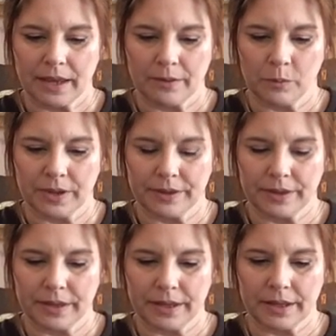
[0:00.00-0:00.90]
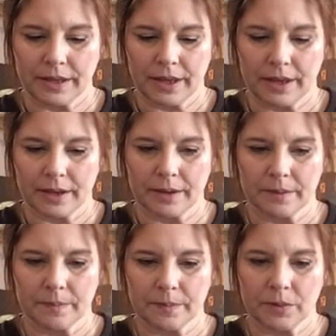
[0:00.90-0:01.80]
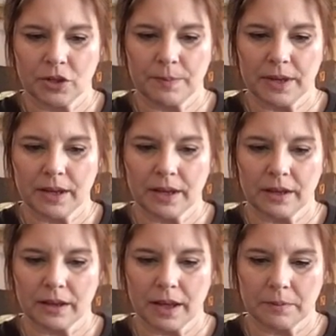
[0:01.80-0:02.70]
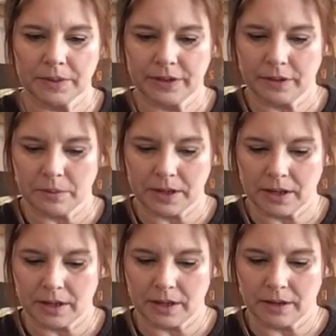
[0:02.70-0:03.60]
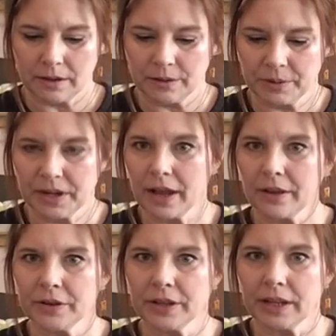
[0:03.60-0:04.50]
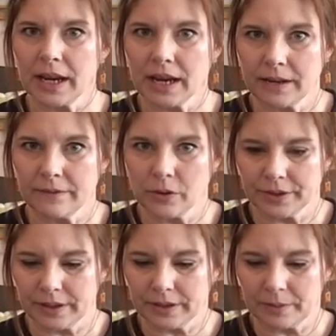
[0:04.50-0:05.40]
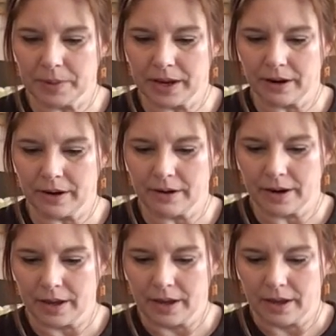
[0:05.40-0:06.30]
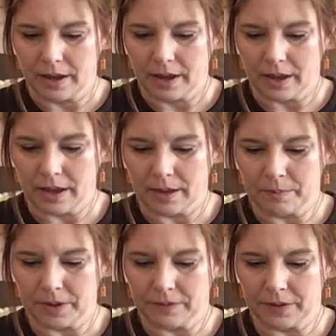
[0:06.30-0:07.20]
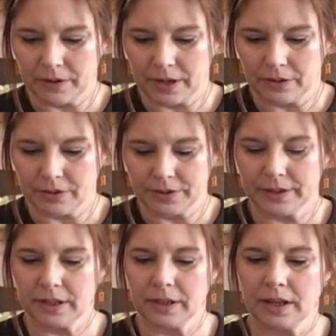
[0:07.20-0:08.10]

With the shipping, it comes to be $3.84 a pair. But if you're interested